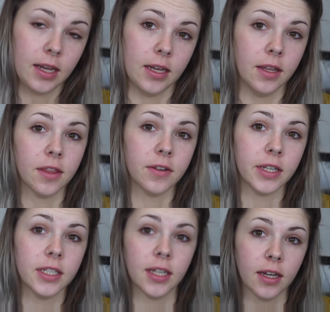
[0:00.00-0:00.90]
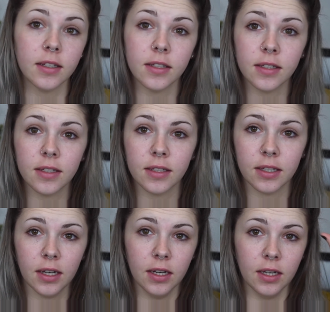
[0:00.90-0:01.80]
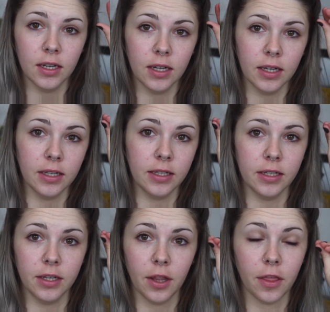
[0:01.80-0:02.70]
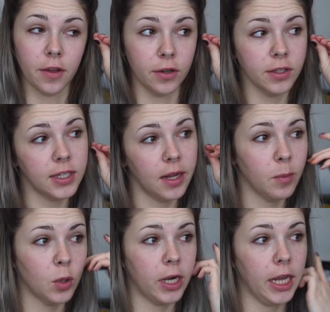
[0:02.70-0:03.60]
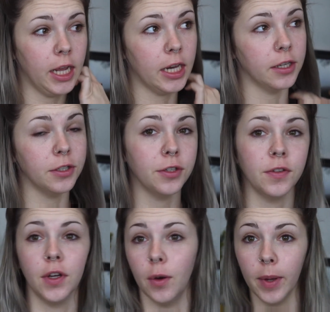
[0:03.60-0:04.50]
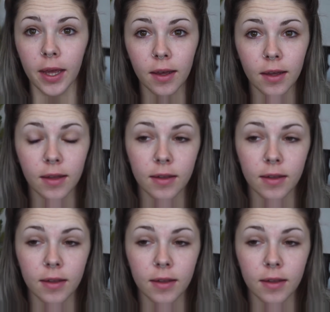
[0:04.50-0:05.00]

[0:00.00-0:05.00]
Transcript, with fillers: eight thirty-six on Thursday morning. It is snowing,